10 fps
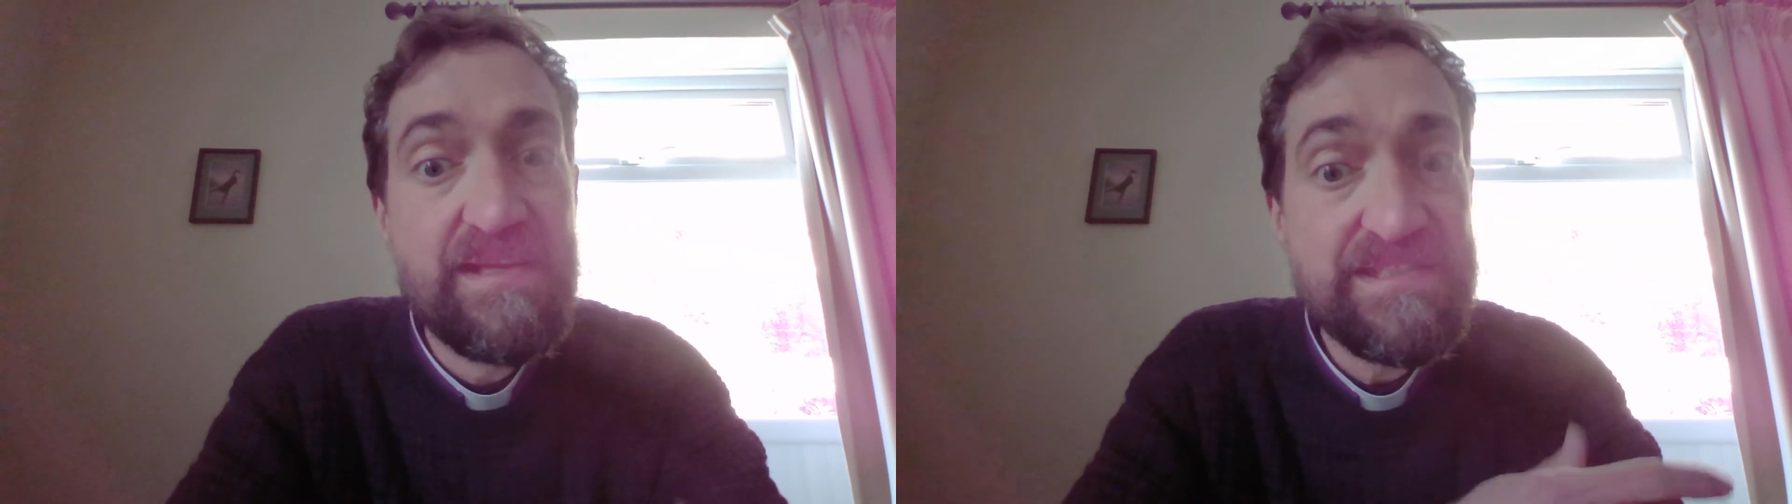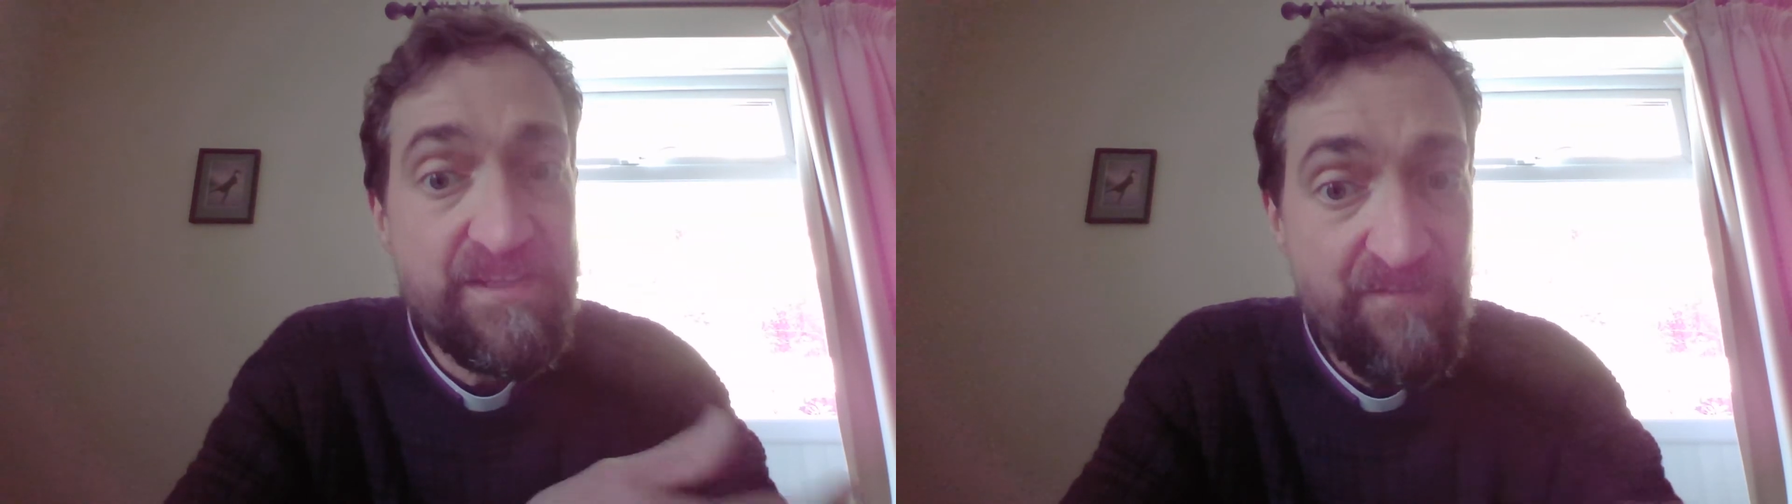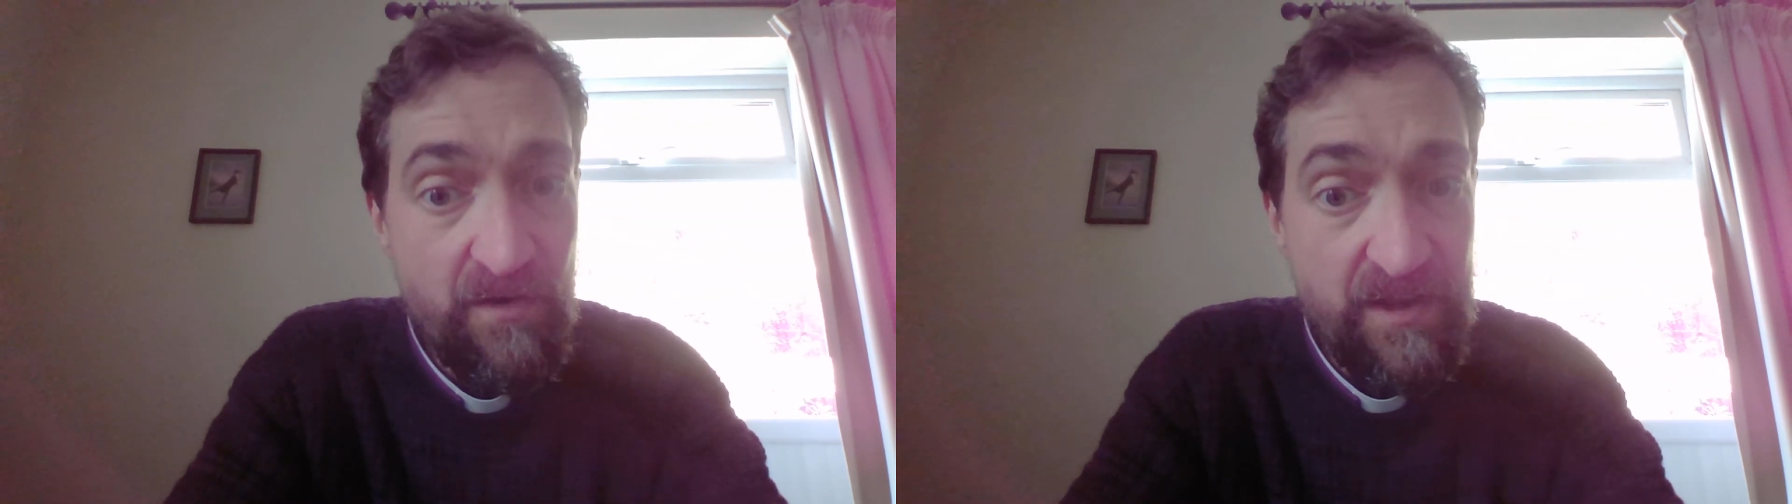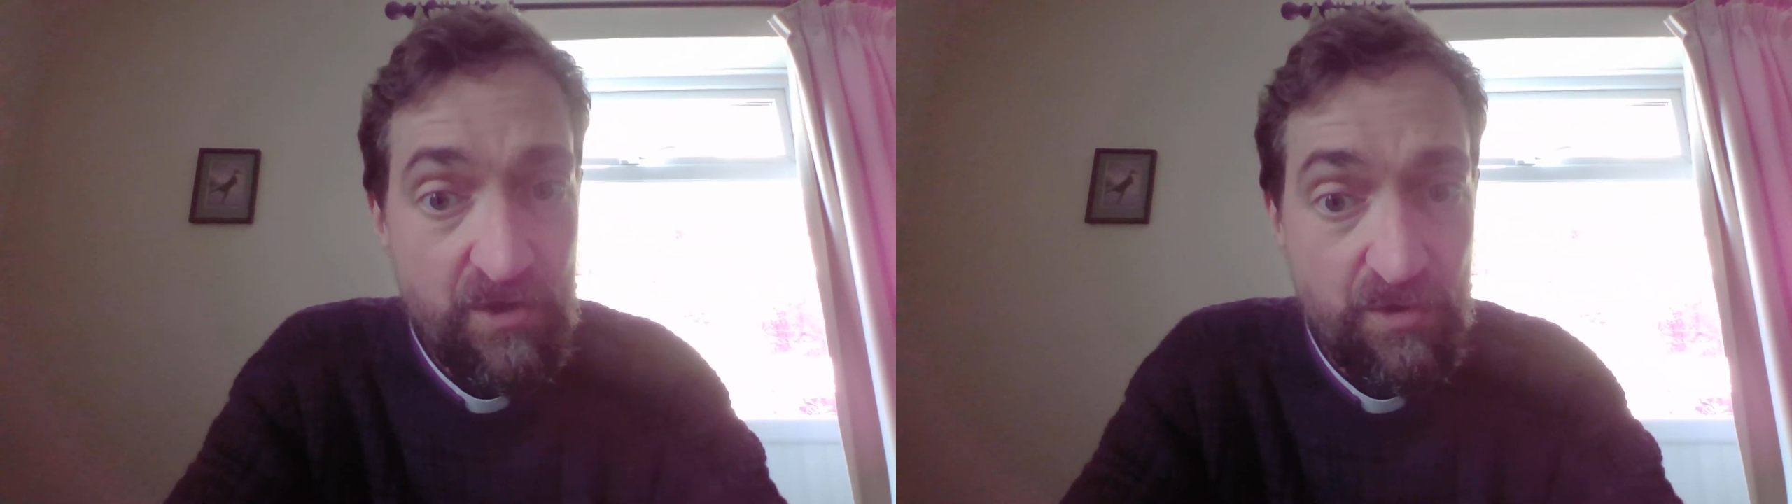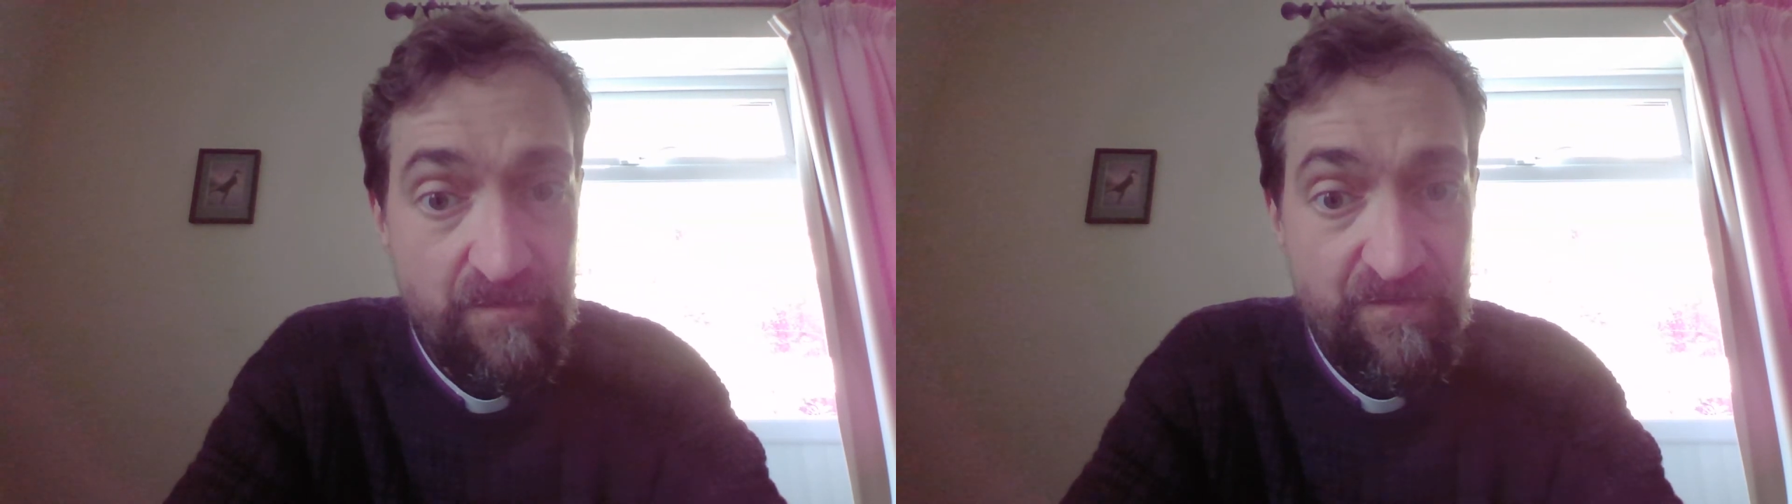It's a very
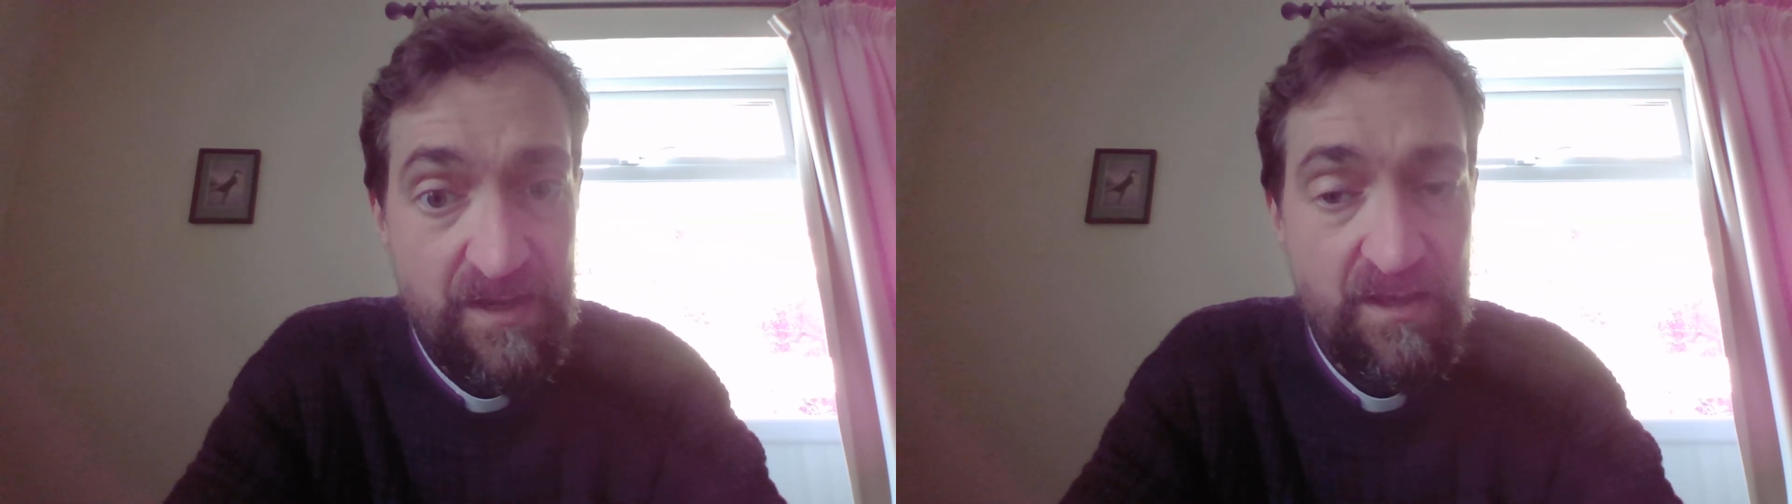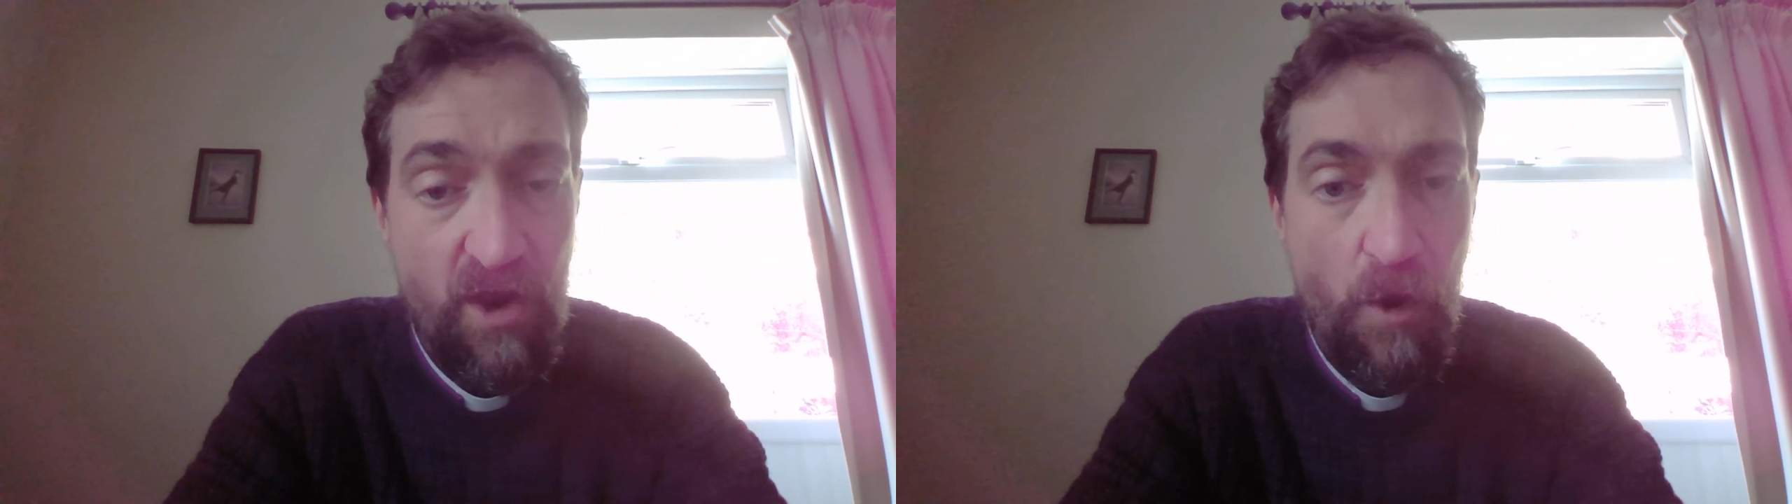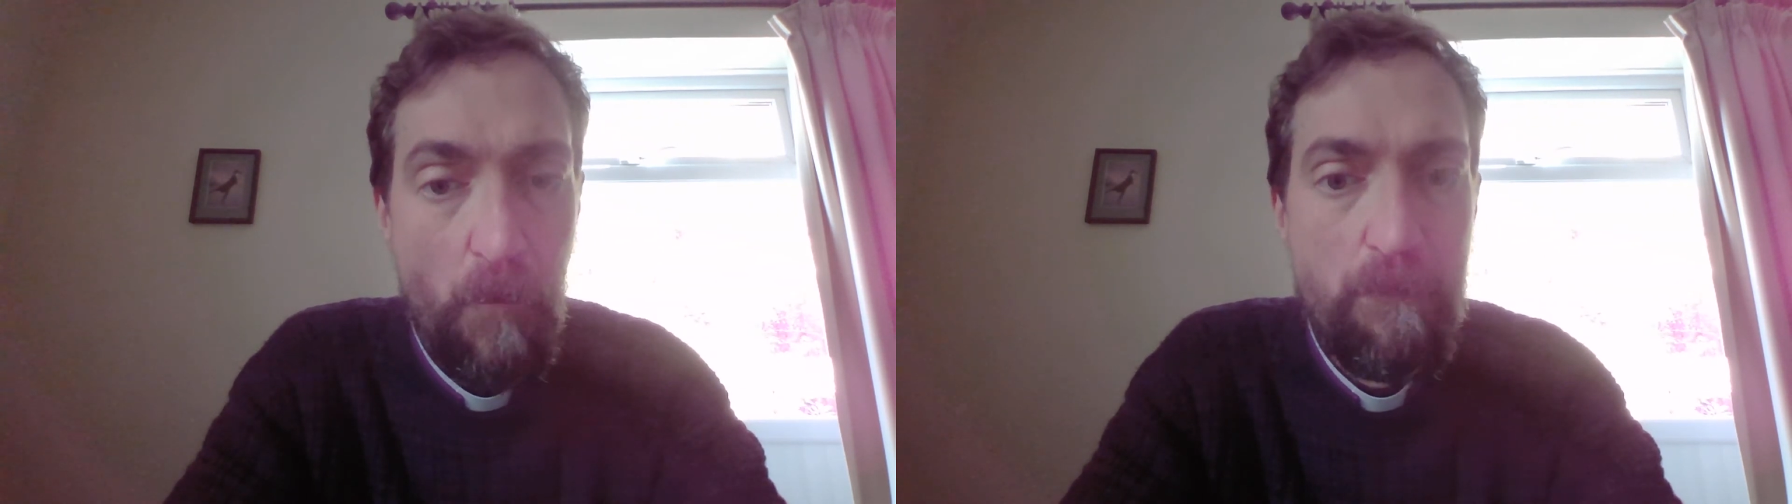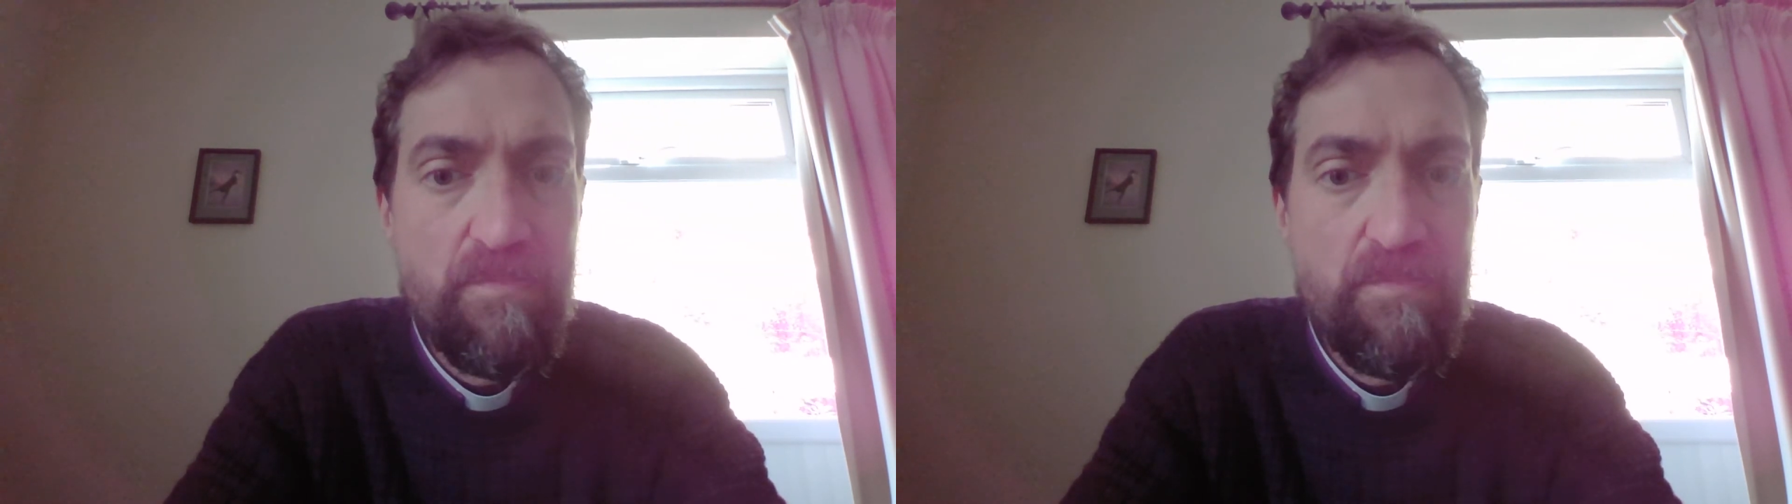good video,